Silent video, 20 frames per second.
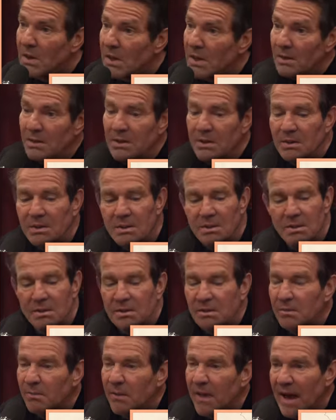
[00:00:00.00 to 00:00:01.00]
You know, there's
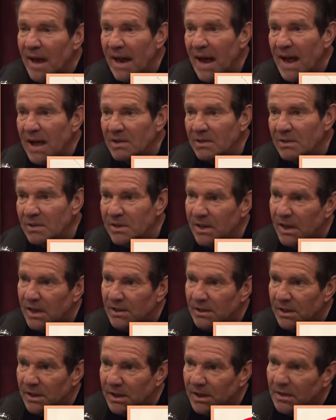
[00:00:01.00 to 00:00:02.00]
some bad actors out
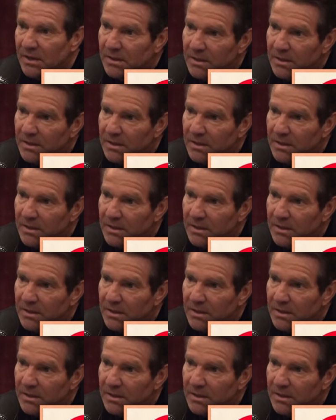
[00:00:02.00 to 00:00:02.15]
there.